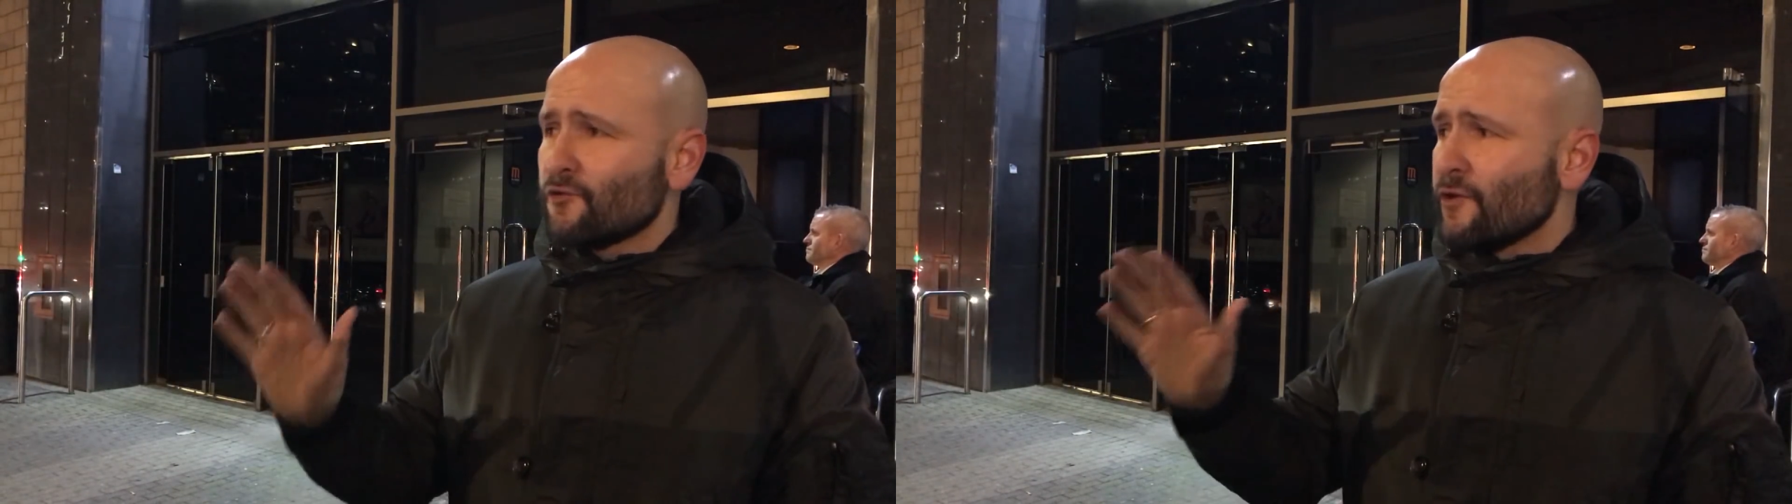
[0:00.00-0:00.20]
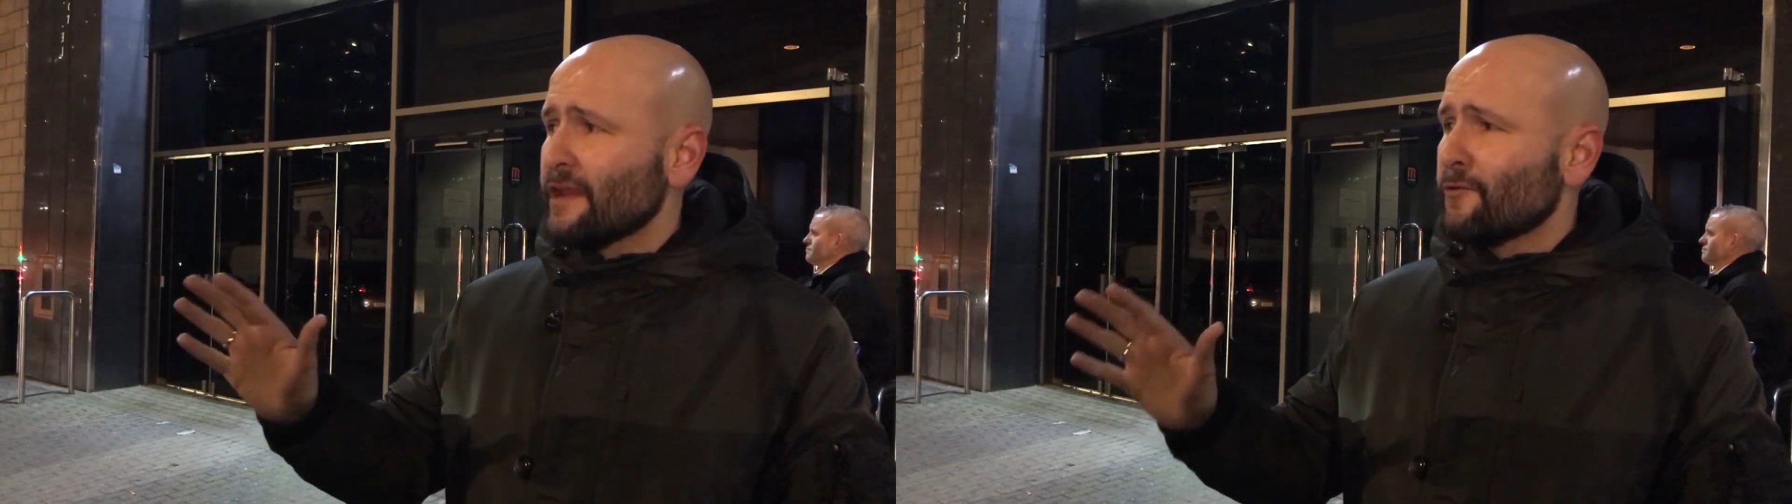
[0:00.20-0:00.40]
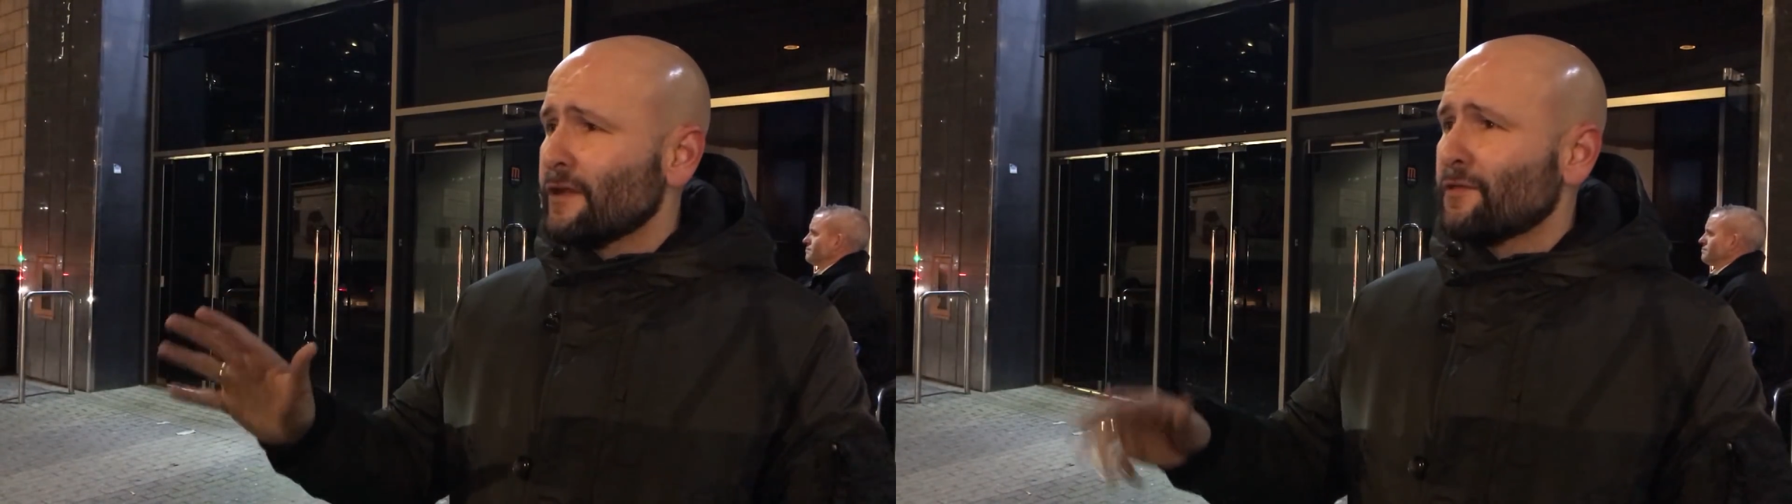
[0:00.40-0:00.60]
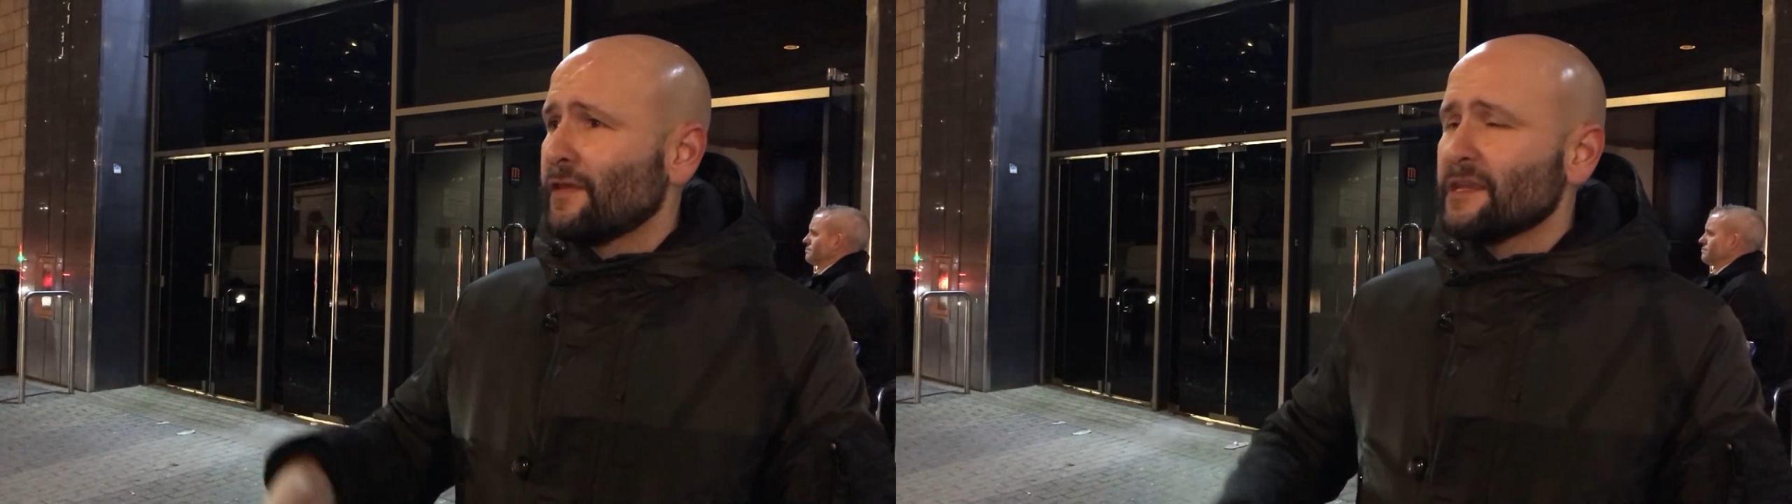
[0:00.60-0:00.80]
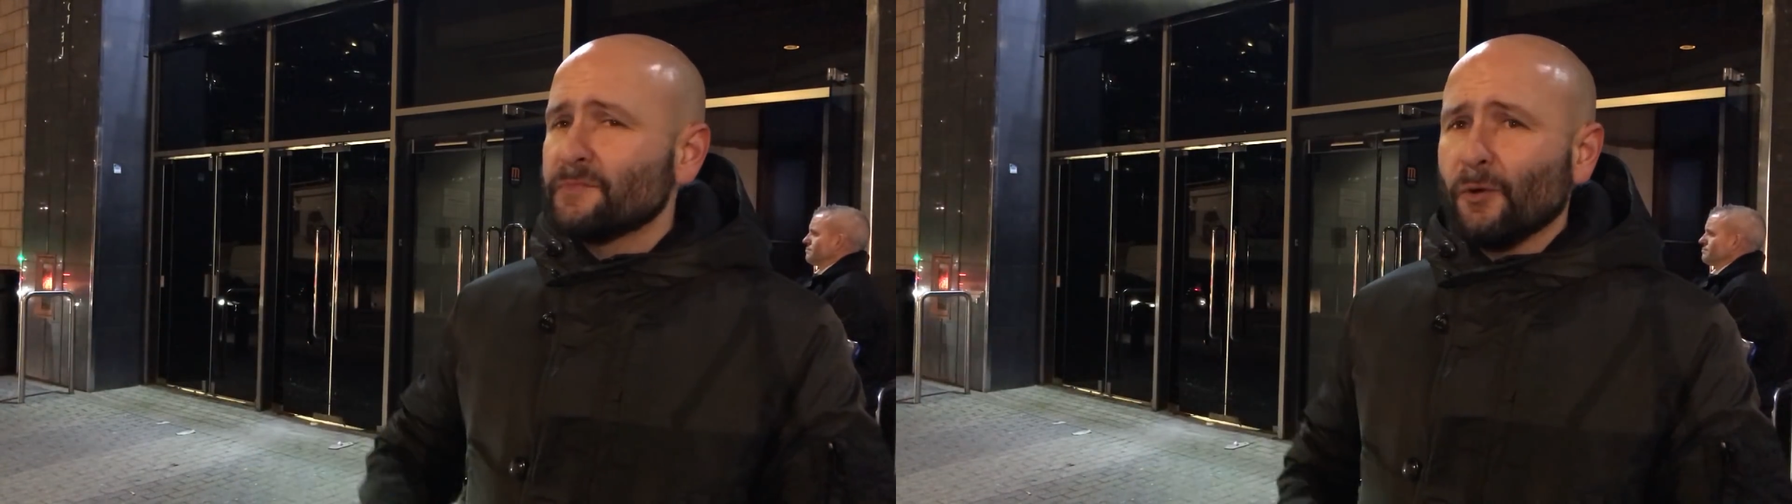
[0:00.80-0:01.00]
great
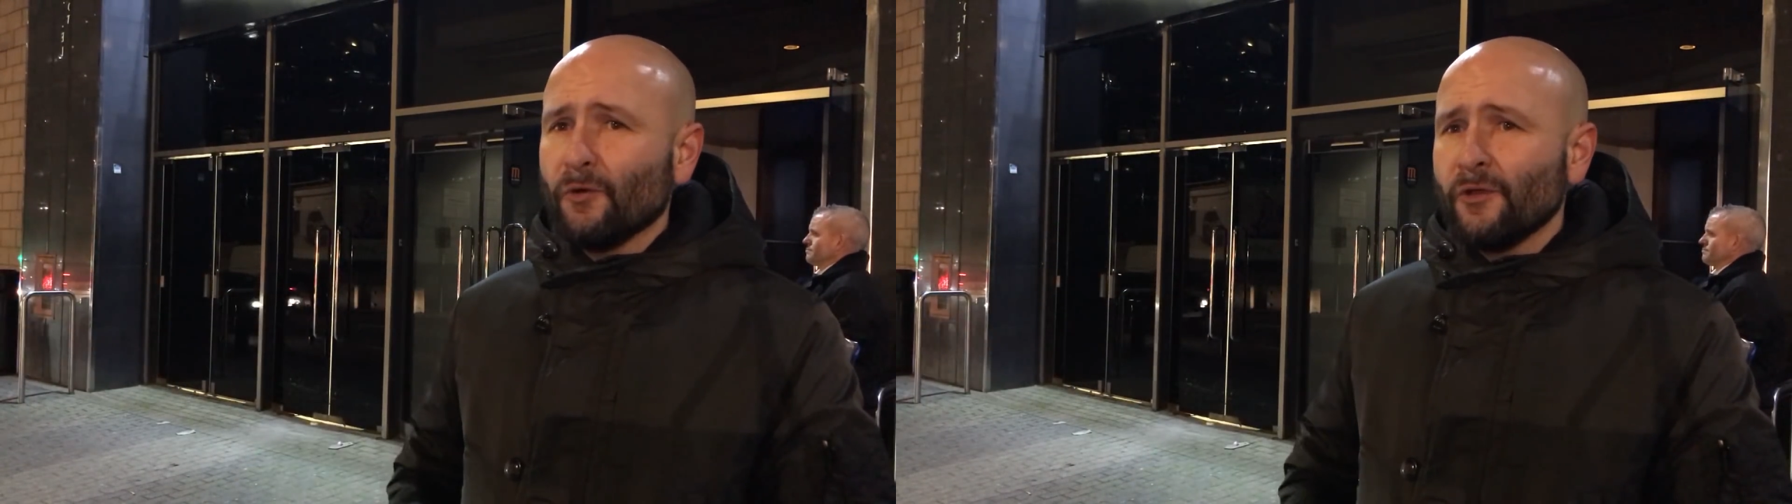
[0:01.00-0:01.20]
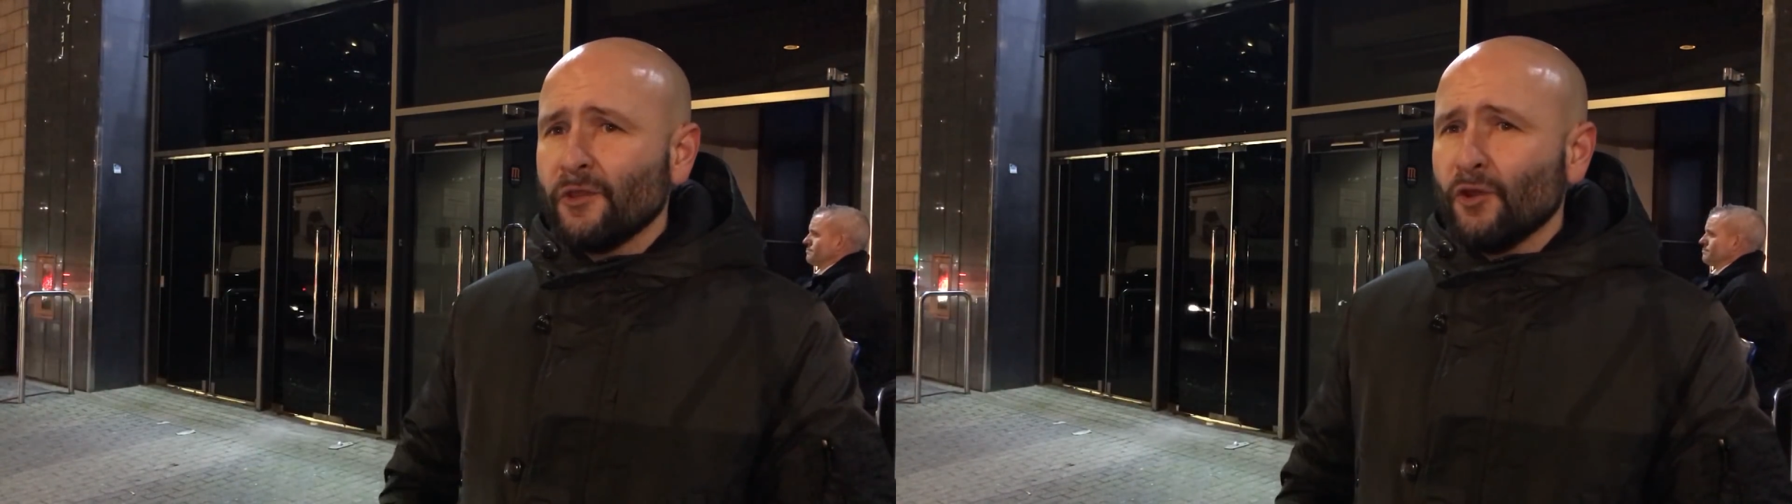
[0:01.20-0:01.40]
things, but